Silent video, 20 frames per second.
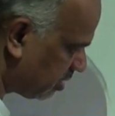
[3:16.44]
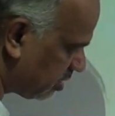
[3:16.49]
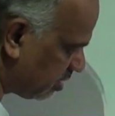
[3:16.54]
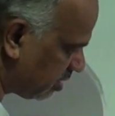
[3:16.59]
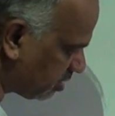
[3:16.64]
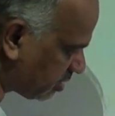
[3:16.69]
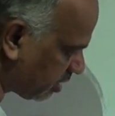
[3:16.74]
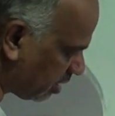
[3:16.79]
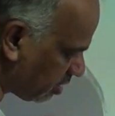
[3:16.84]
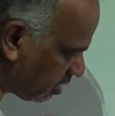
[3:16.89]

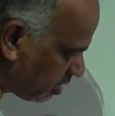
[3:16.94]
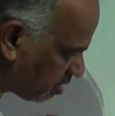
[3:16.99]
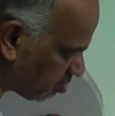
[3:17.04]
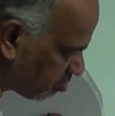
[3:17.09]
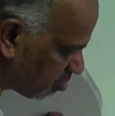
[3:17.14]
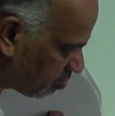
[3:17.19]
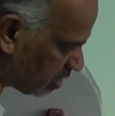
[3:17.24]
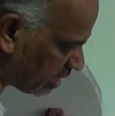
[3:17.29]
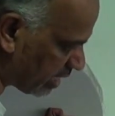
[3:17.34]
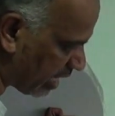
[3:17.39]
and
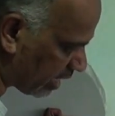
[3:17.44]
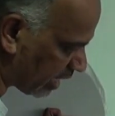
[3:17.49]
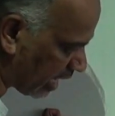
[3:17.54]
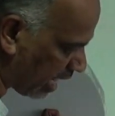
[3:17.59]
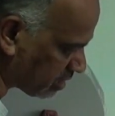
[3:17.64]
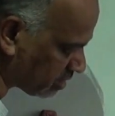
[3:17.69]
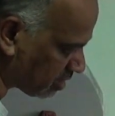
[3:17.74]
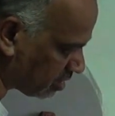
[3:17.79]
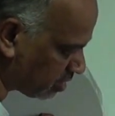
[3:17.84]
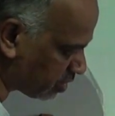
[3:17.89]
this will get
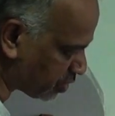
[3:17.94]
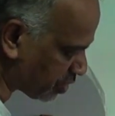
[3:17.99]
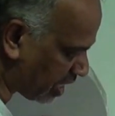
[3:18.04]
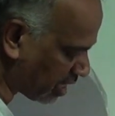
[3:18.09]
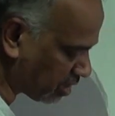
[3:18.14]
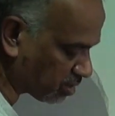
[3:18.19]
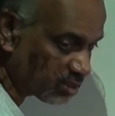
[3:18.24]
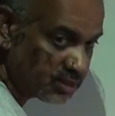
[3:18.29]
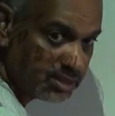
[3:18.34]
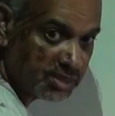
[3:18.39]
cancelled
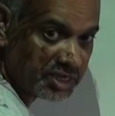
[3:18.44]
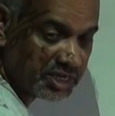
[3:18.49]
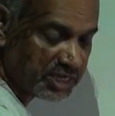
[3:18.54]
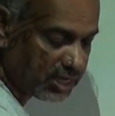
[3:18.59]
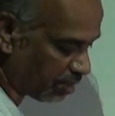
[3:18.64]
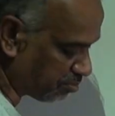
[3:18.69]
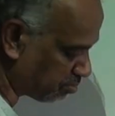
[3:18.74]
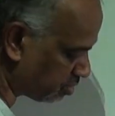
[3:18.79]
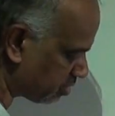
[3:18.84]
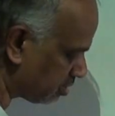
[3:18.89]
twice, 3
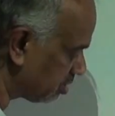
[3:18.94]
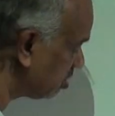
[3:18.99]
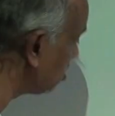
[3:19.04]
times.